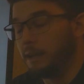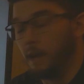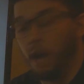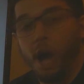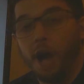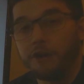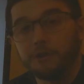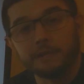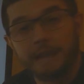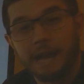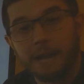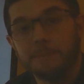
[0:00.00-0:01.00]
100
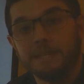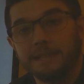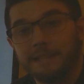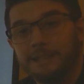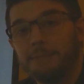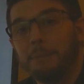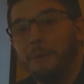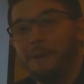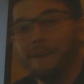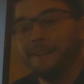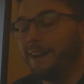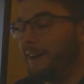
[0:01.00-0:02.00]
times at this
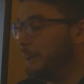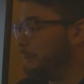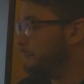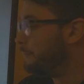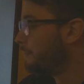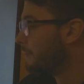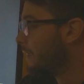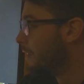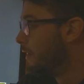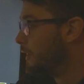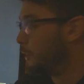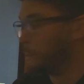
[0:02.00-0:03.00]
point.
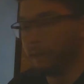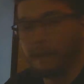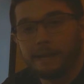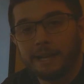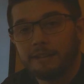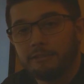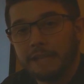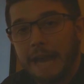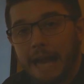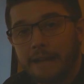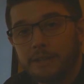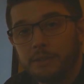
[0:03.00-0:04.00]
So we're not going to
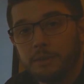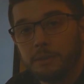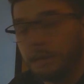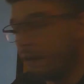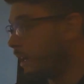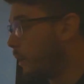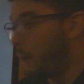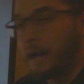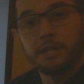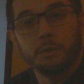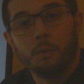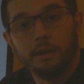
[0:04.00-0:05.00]
react to it. We are going to
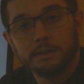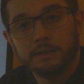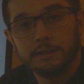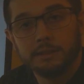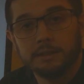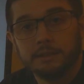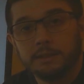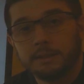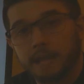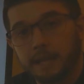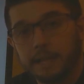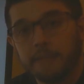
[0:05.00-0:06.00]
watch it once, just
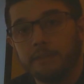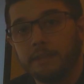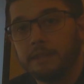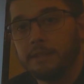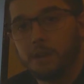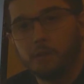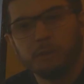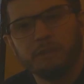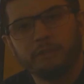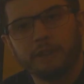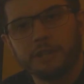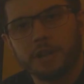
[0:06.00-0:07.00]
kind of give it,
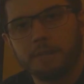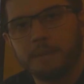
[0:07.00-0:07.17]
refresh our